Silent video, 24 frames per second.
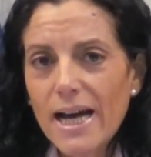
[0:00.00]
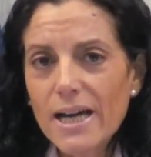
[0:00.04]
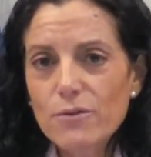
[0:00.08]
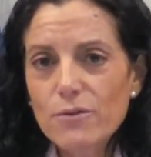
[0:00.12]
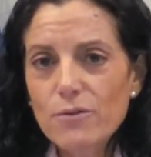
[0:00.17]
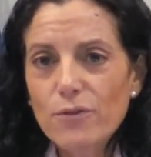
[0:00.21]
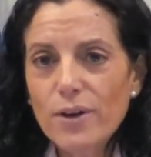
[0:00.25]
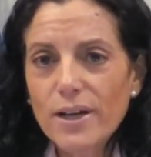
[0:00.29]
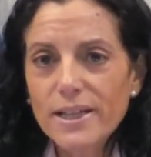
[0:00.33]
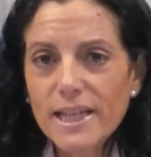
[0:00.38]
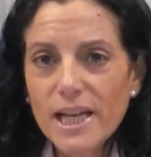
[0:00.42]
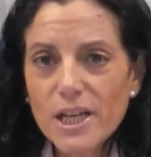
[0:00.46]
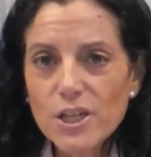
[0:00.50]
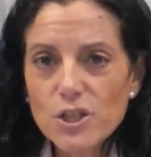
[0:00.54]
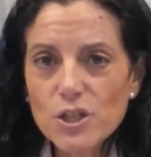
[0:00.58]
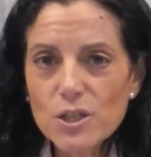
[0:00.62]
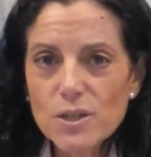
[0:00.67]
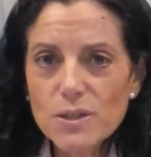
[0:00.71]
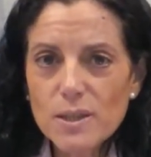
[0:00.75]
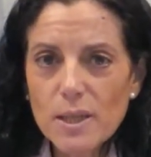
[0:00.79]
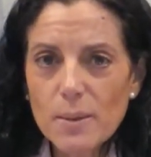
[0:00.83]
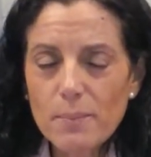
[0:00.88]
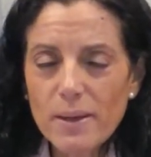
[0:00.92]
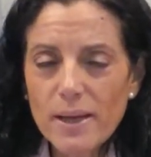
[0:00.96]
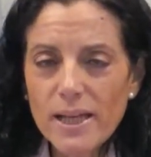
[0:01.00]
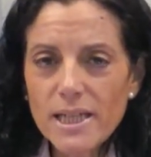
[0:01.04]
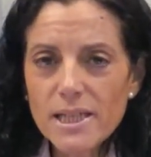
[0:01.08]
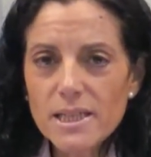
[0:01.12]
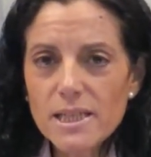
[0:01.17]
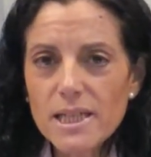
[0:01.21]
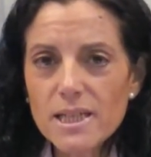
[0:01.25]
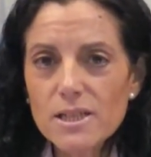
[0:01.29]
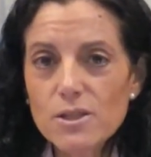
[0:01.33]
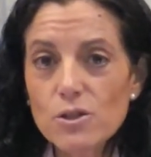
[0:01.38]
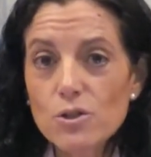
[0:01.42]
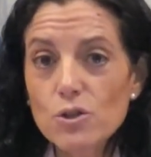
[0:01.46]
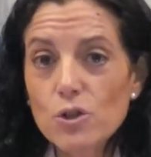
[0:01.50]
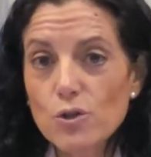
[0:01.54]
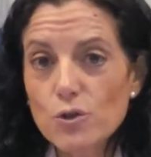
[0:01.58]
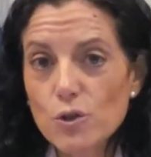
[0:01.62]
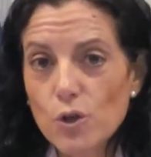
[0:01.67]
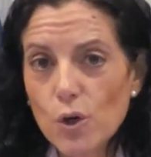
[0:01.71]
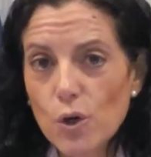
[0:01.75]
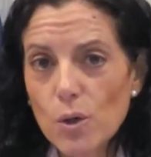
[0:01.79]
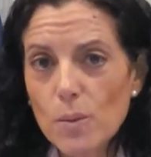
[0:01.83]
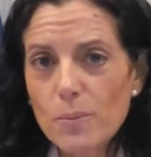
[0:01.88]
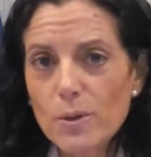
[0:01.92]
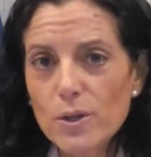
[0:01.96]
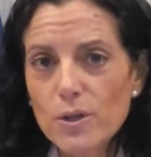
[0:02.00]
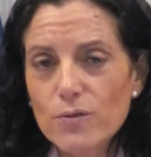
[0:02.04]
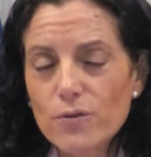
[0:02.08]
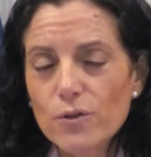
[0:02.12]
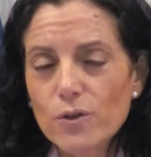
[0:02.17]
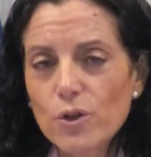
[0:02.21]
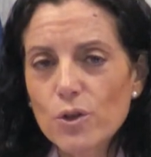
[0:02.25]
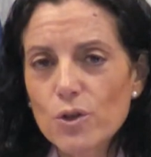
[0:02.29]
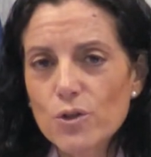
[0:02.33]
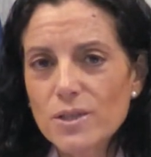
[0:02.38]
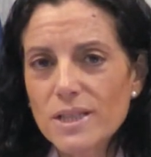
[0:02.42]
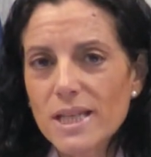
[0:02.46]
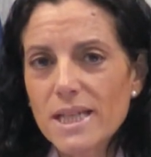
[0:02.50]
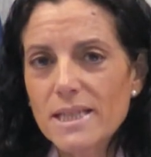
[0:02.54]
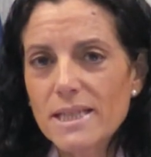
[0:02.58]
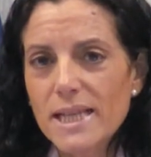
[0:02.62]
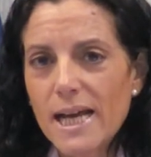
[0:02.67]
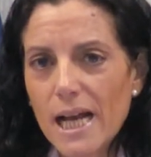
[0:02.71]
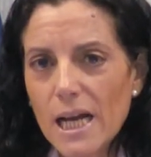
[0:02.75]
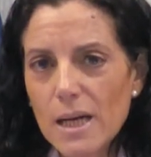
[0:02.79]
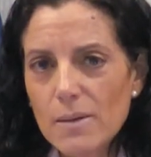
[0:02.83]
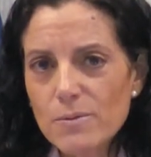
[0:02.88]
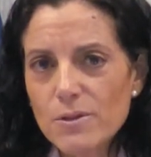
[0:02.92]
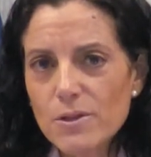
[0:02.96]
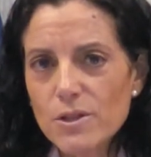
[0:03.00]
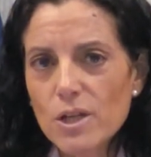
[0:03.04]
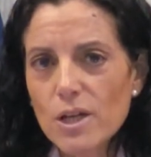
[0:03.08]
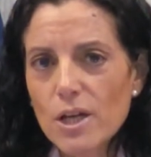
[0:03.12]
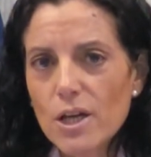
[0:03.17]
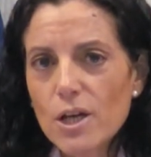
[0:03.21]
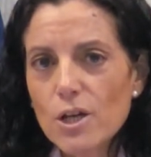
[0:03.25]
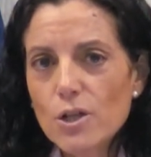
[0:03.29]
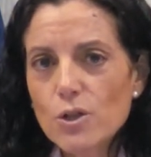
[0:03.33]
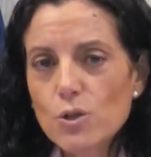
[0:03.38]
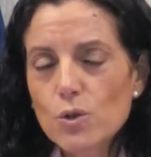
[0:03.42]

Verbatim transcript: And financial stability, is not all, but of course, it helps